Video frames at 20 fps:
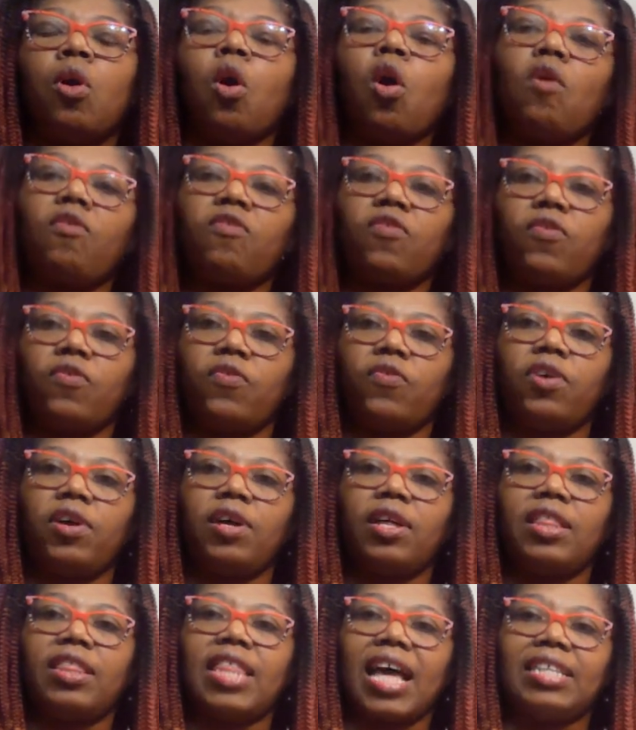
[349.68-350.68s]
of
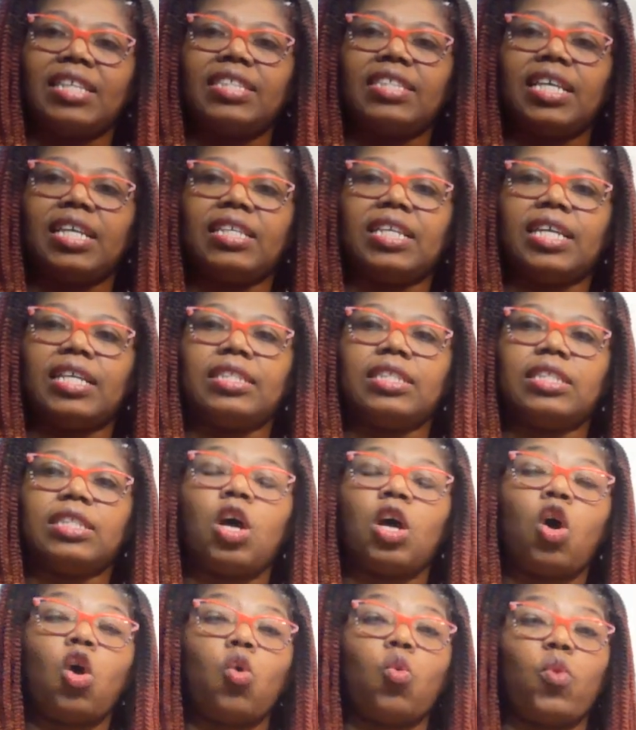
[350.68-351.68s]
that sentence.
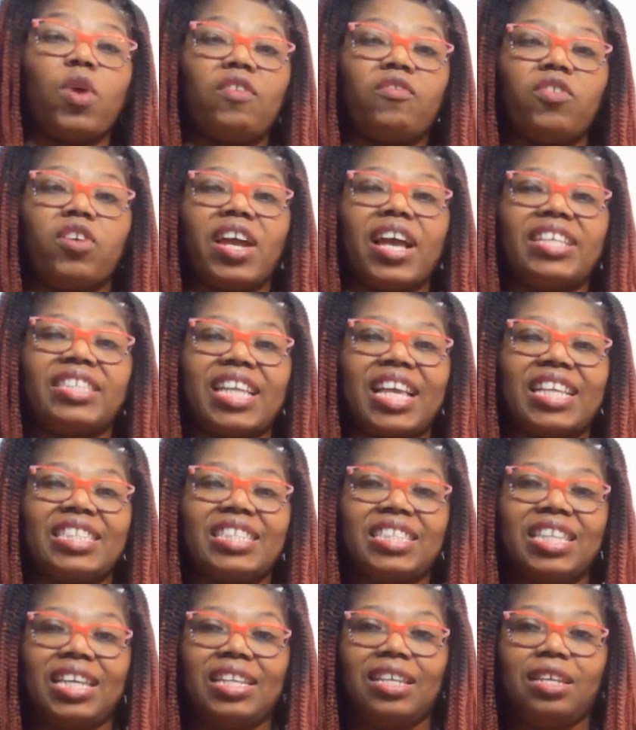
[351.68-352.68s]
However, as I
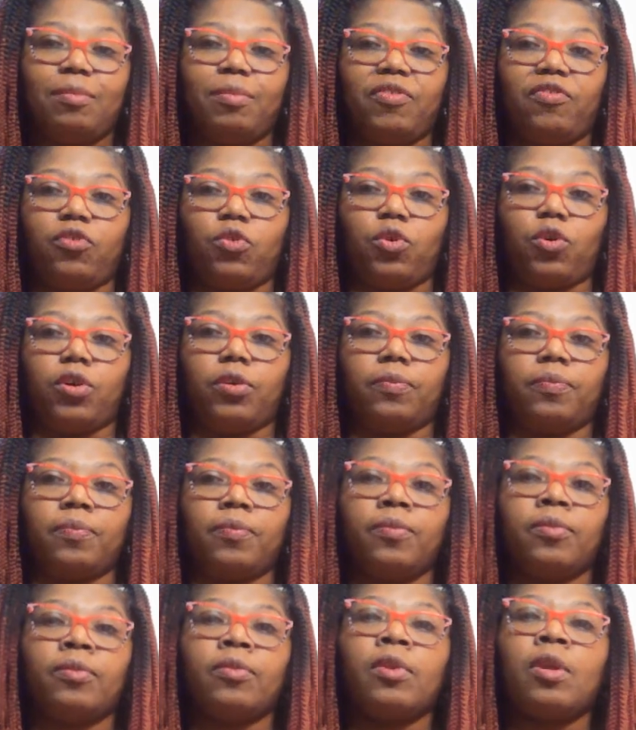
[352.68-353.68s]
stated before,
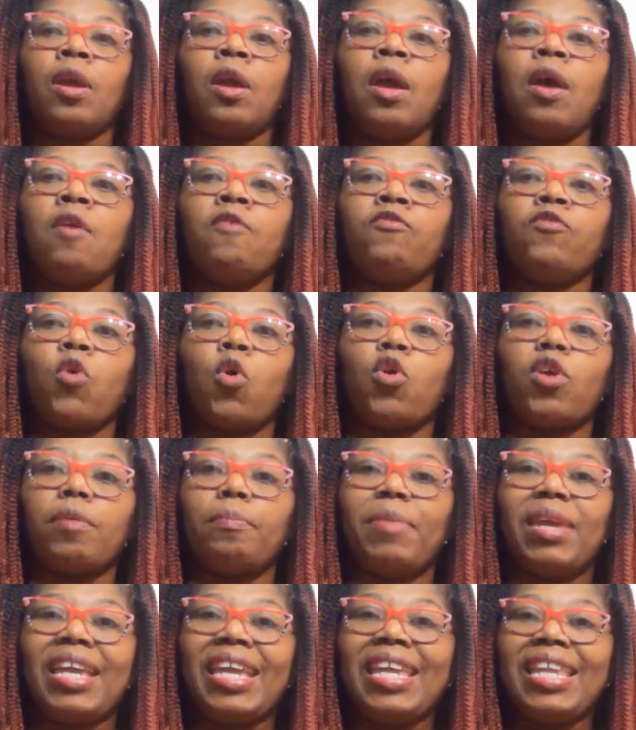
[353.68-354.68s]
for a
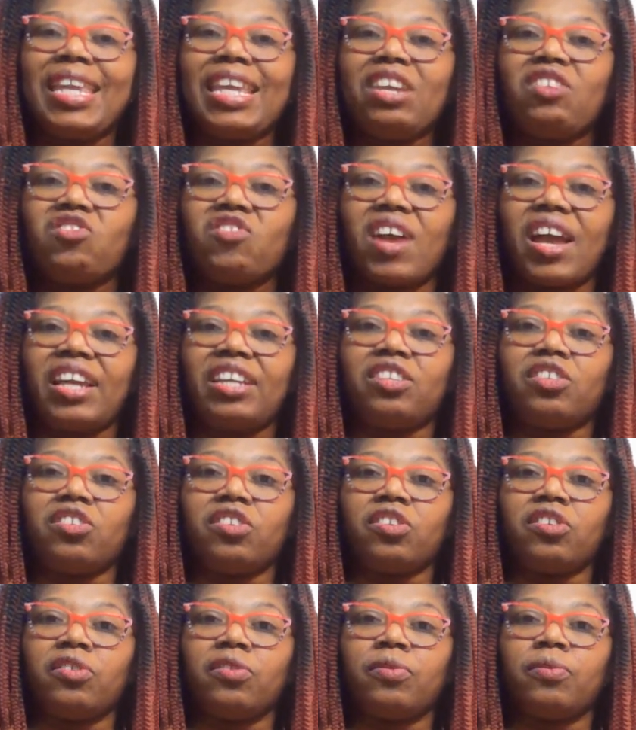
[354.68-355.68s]
beginning
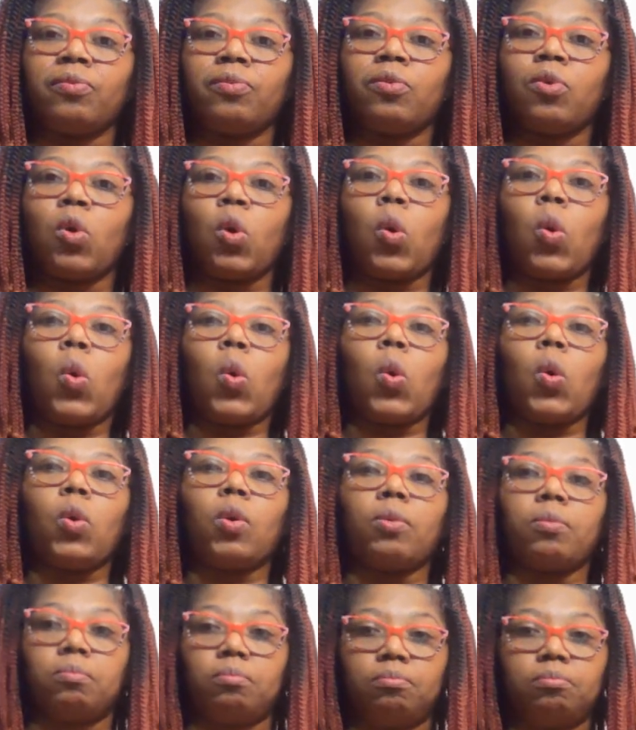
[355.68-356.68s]
writer
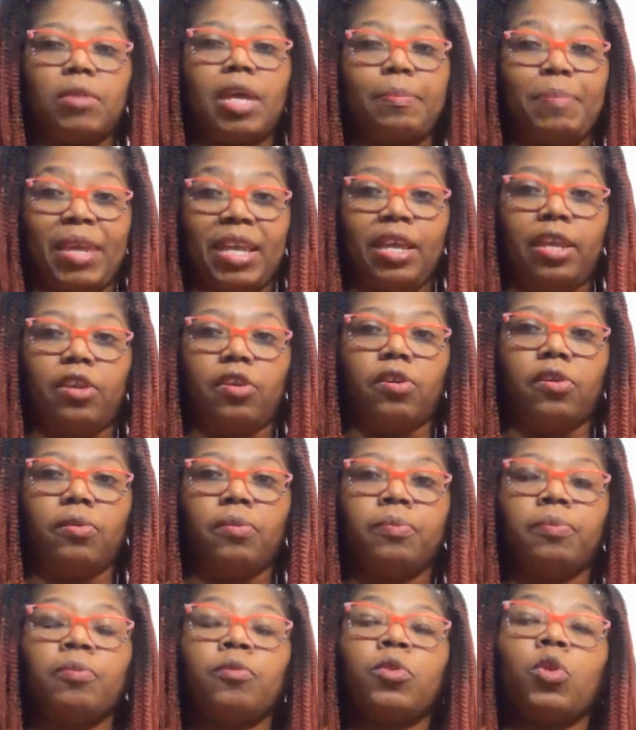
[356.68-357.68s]
or a beginner
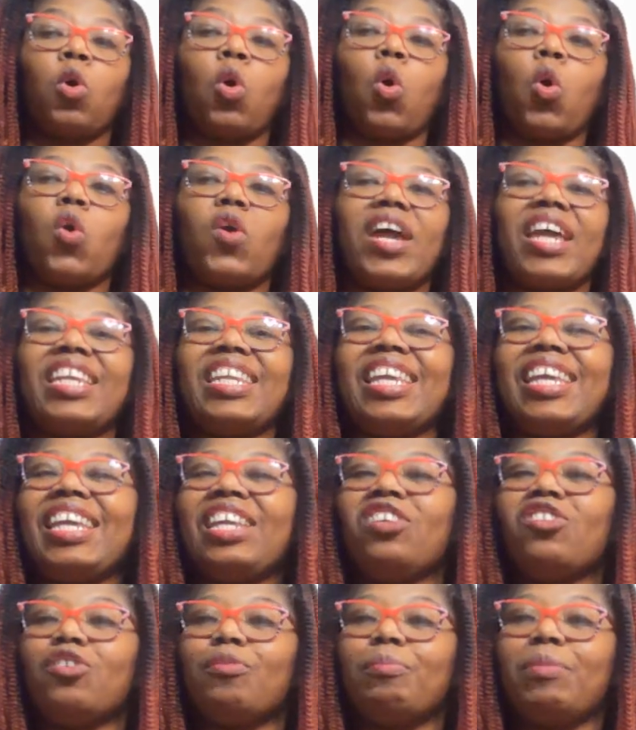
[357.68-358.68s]
or an
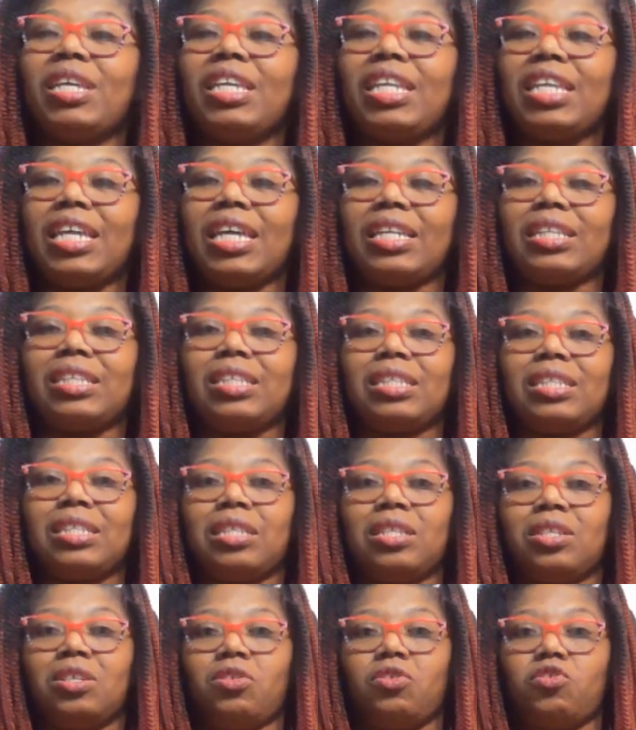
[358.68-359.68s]

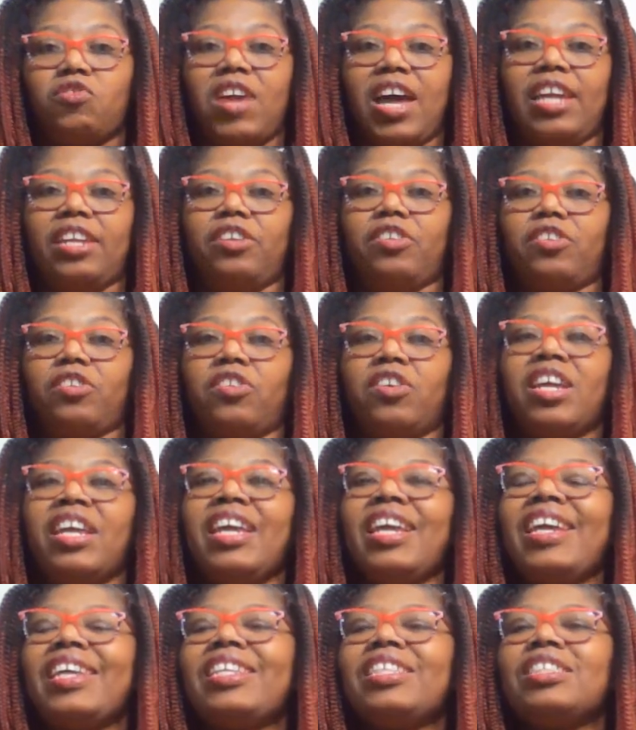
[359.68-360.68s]
intermediate writer,
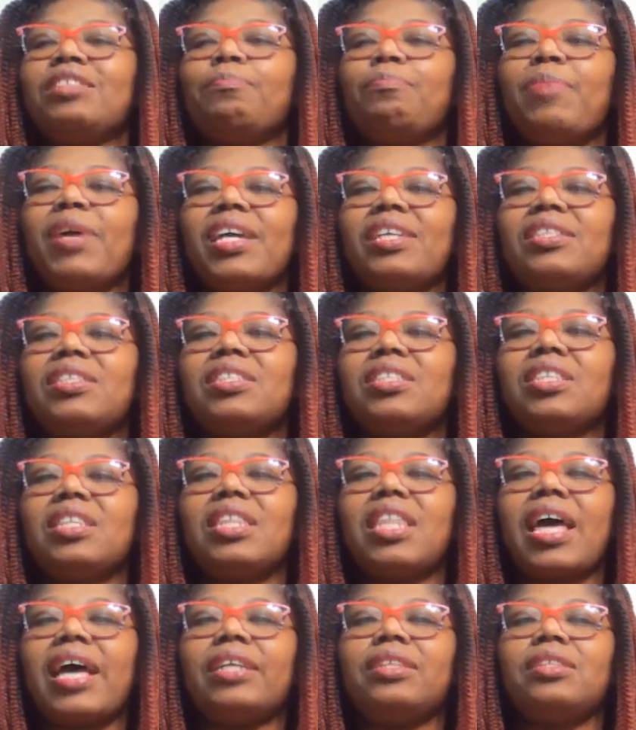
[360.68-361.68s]
it is best
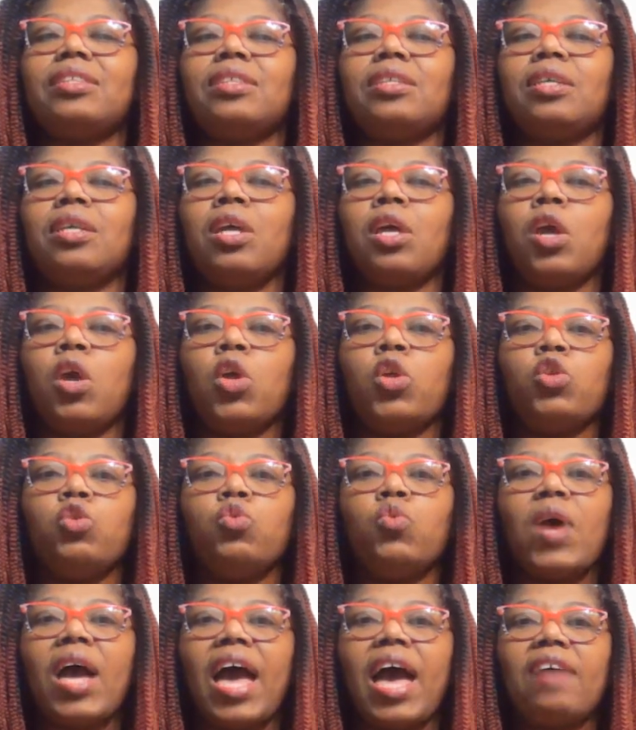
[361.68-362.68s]
that
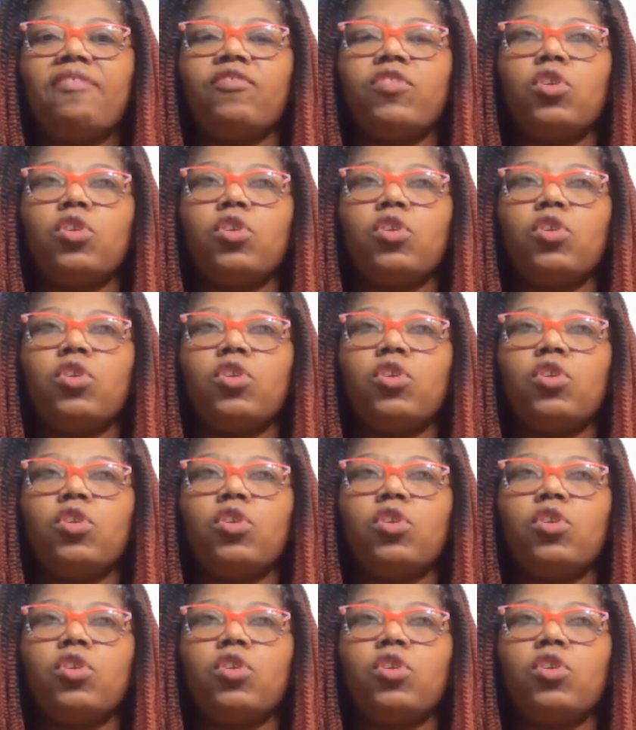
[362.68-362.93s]
you have